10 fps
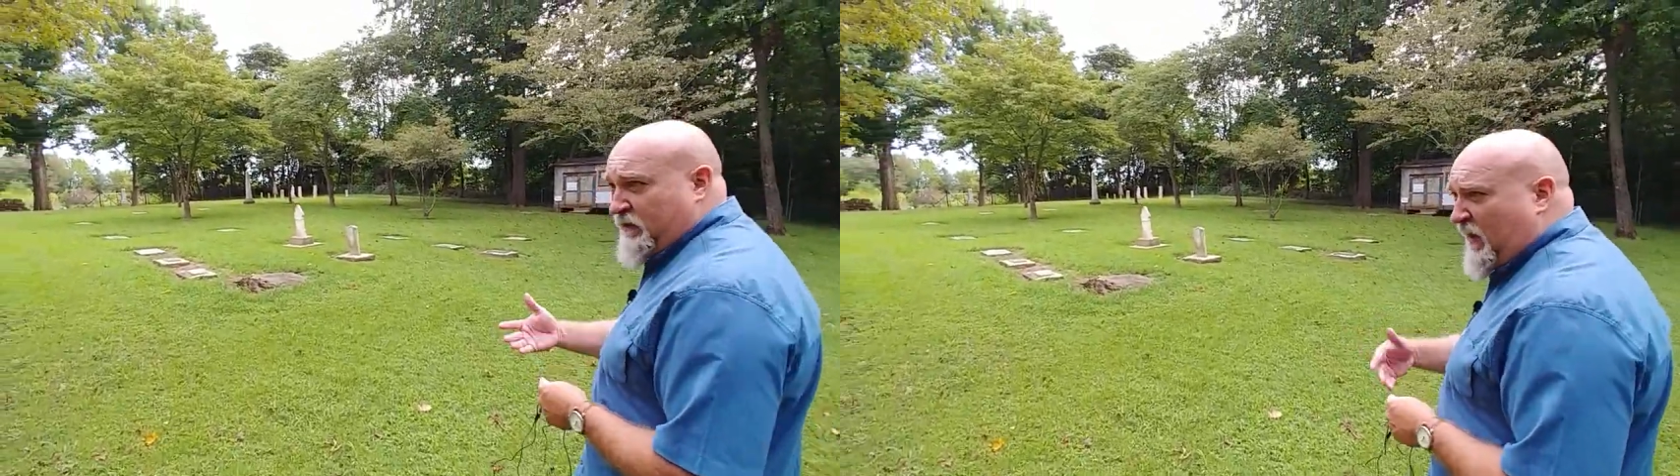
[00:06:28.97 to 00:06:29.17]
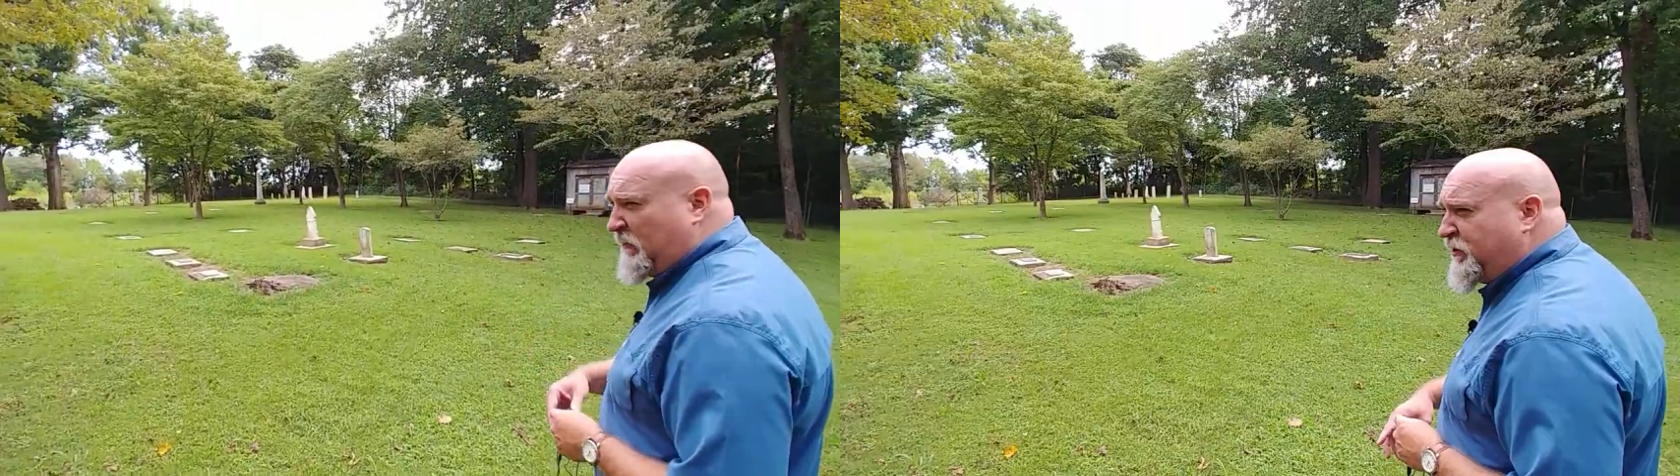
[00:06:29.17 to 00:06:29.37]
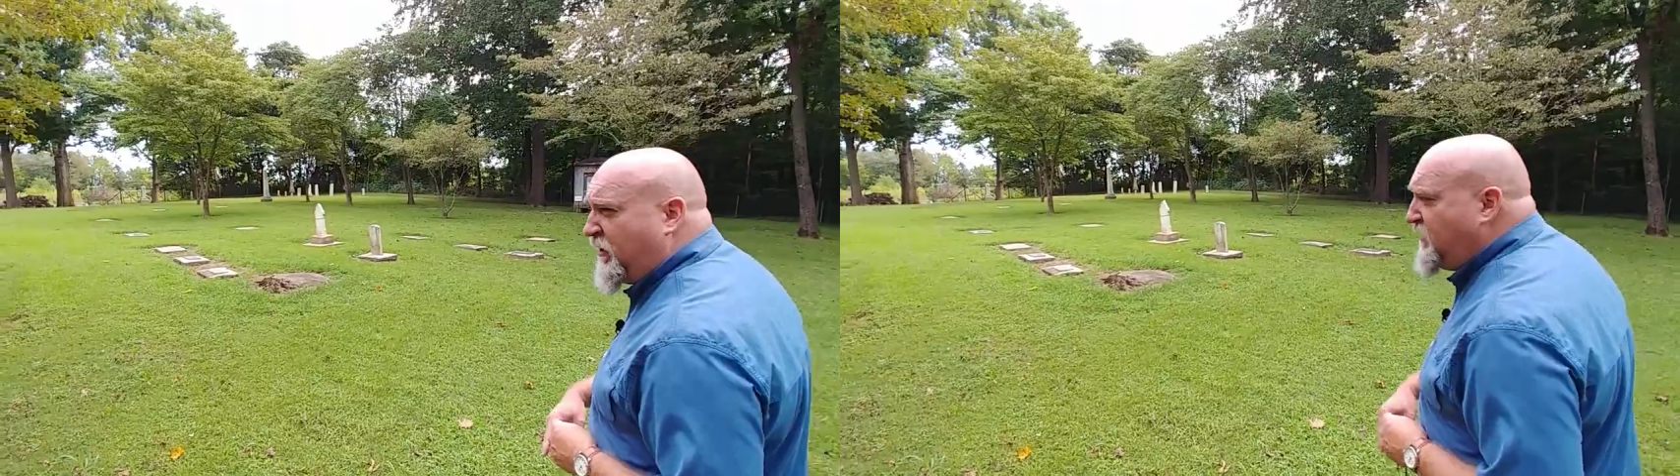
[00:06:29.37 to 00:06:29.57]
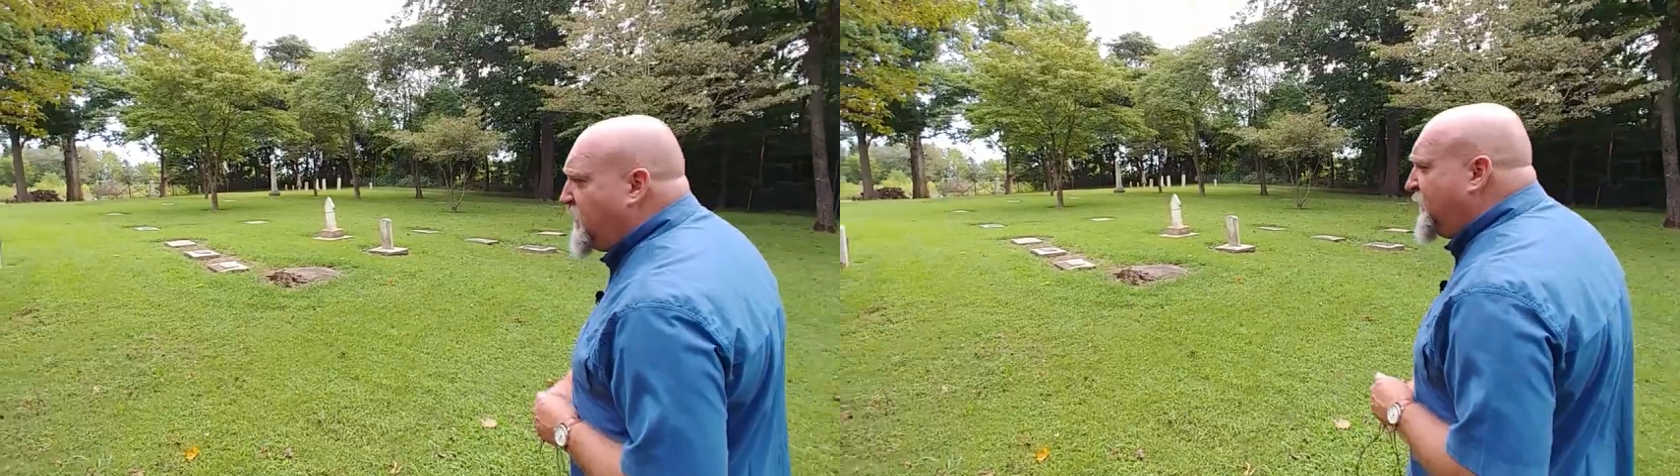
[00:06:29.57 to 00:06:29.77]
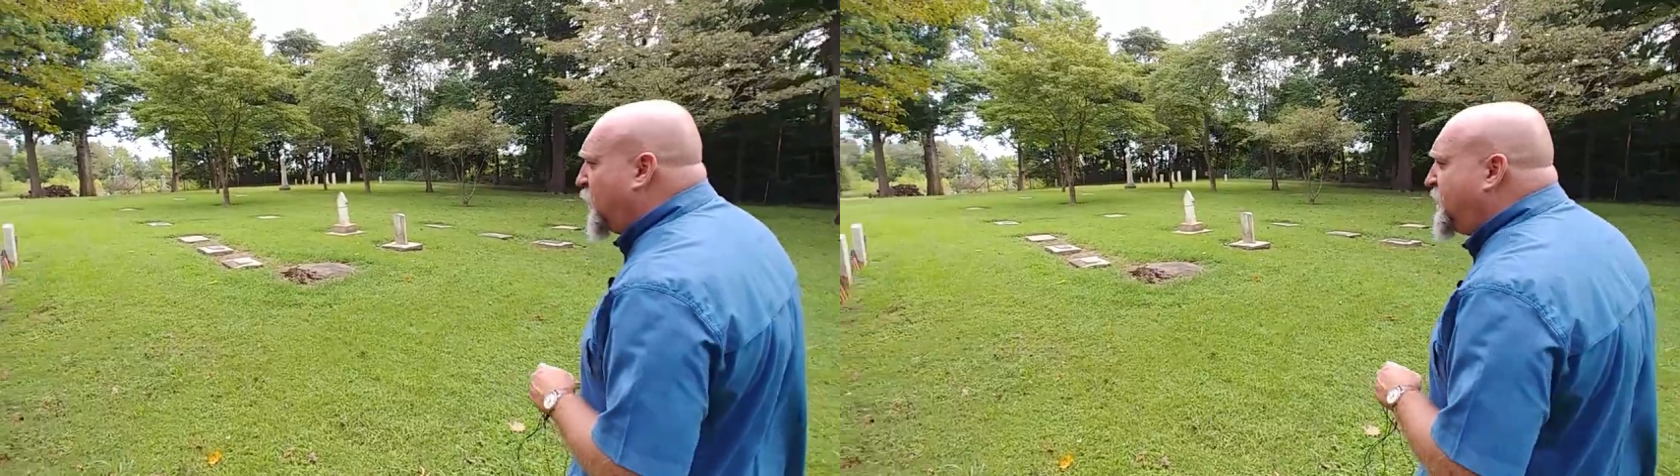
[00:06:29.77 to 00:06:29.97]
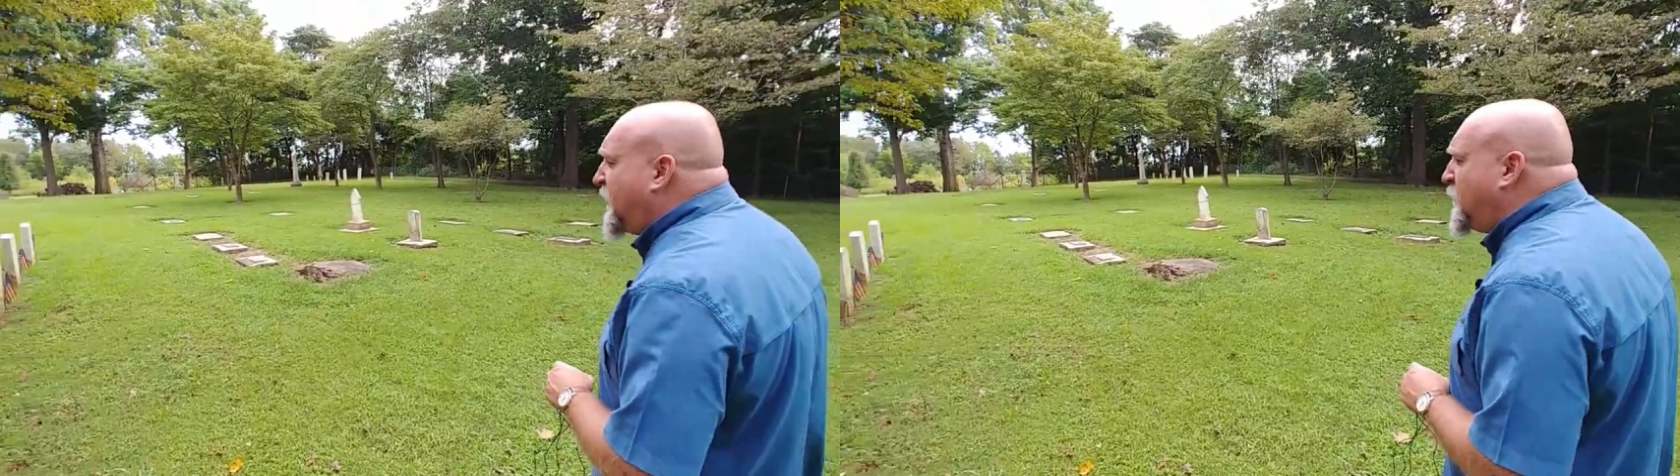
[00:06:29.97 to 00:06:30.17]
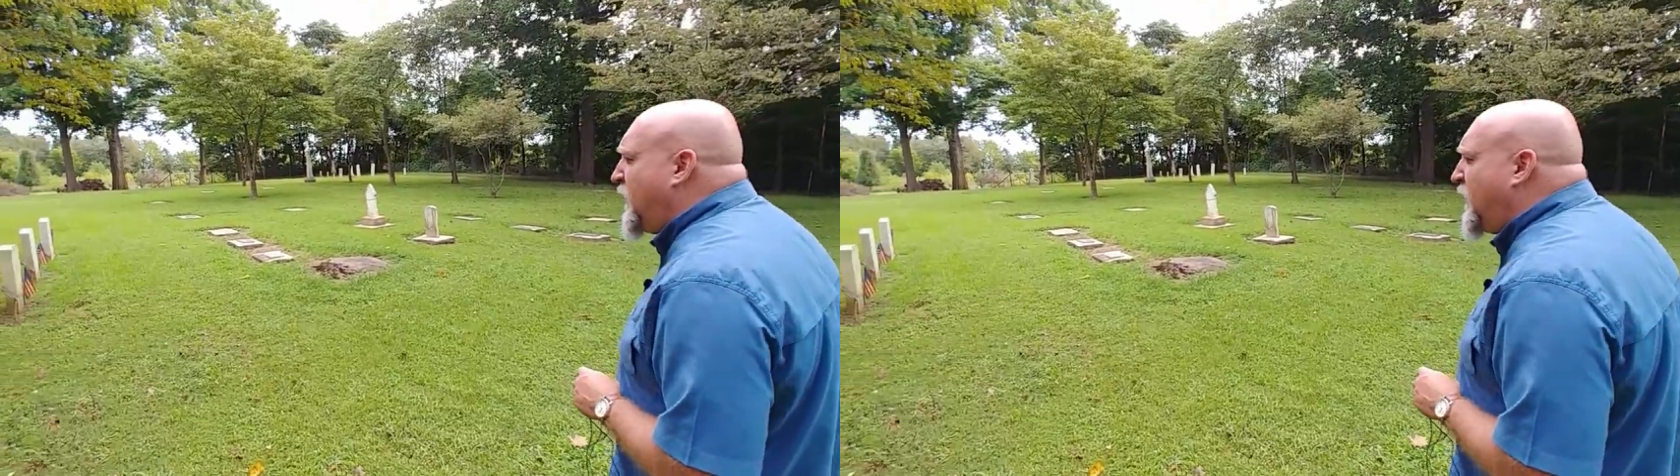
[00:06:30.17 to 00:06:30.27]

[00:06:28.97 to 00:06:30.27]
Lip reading: established 1814,